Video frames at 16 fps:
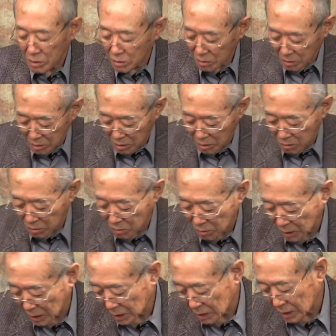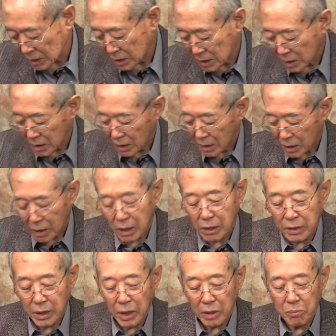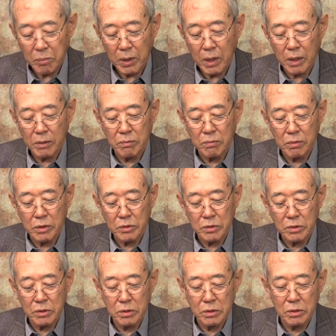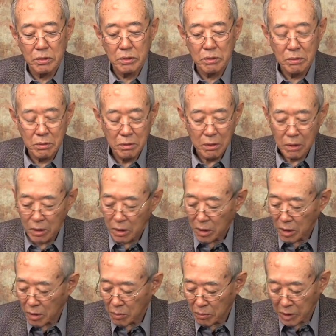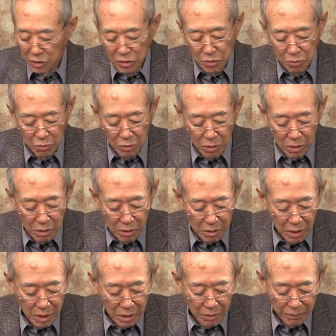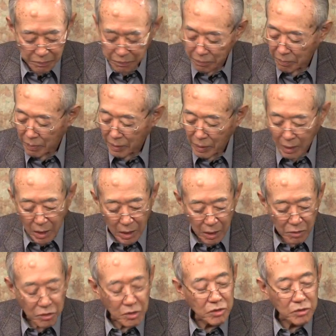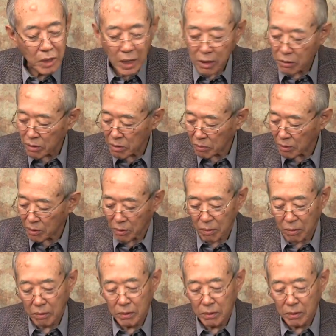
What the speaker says: So that part was much more desirable